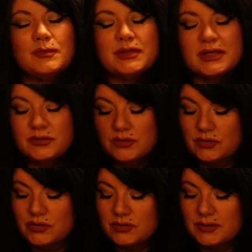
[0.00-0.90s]
But that's what
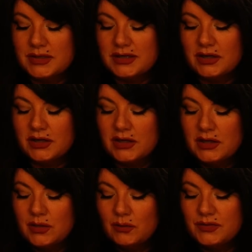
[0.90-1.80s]
they're showing me here
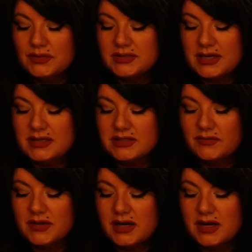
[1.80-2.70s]
with this Ace
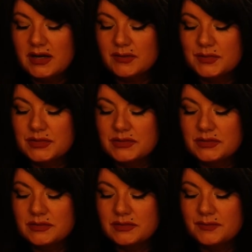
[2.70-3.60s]
of
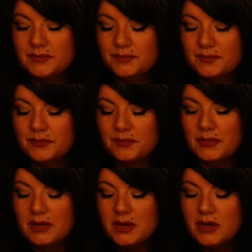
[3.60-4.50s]
Cups.
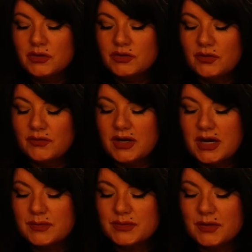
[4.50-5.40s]
2 of
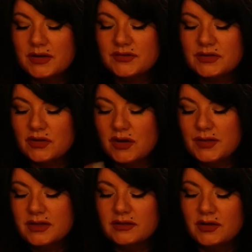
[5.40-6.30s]
Cups, part of this
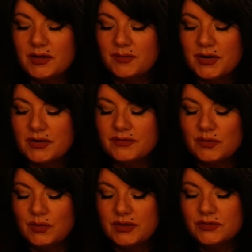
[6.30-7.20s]
karmic clearing, part of
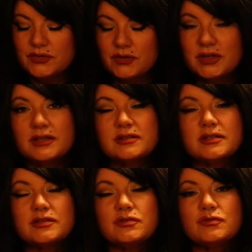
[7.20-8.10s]
the wheel turning is
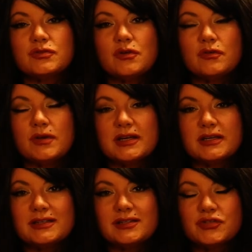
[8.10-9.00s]
this new soul
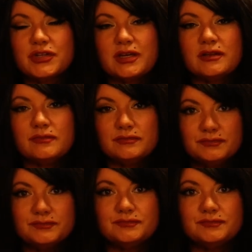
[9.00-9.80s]
recognition.